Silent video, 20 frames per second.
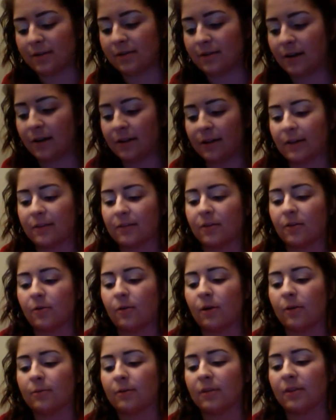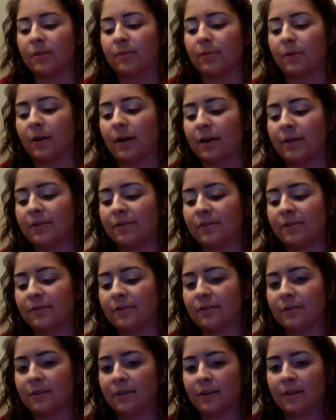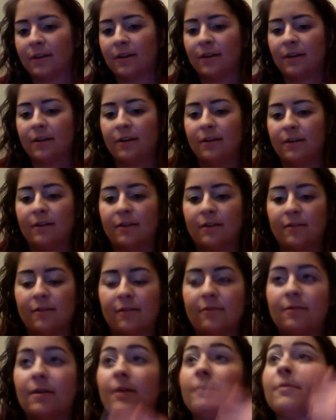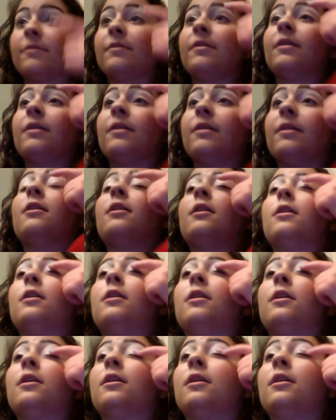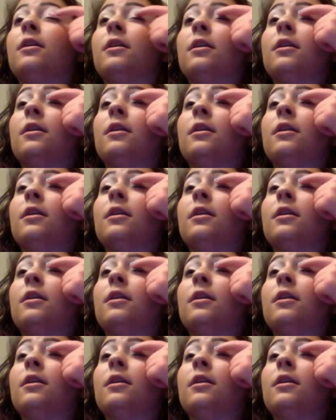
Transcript: not like to go on with the brush. So just rub your finger on it.